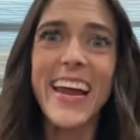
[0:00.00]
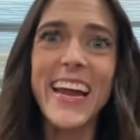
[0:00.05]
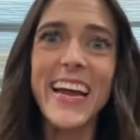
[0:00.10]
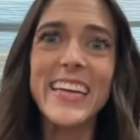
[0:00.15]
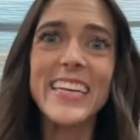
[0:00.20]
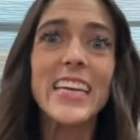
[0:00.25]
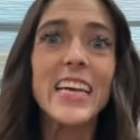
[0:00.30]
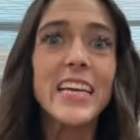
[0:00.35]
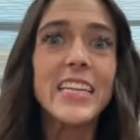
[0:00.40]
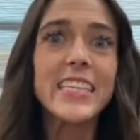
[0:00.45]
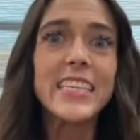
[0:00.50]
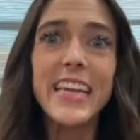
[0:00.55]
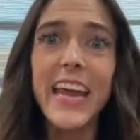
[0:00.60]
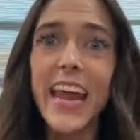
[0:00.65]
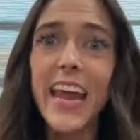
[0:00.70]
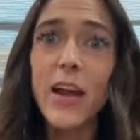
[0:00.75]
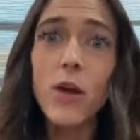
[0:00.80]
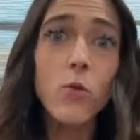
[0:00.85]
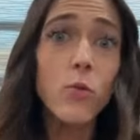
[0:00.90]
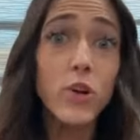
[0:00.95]
And
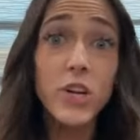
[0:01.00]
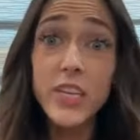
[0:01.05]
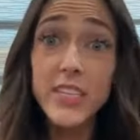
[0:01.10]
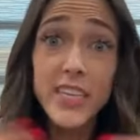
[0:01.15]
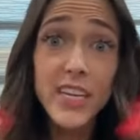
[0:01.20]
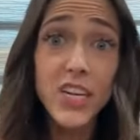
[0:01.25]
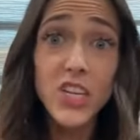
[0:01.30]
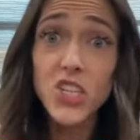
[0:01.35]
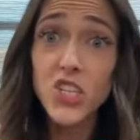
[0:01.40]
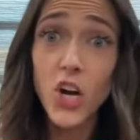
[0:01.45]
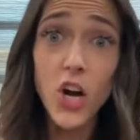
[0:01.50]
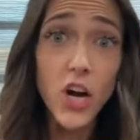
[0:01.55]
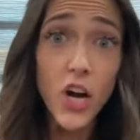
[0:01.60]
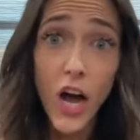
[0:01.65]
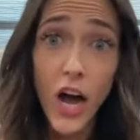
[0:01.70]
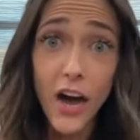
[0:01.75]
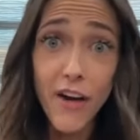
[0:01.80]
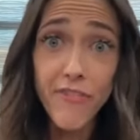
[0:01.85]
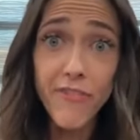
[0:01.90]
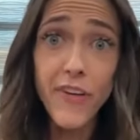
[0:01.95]
today we're just going to
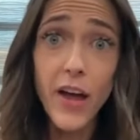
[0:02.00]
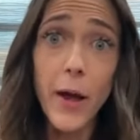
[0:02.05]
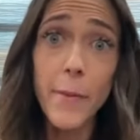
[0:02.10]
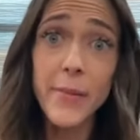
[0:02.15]
start off.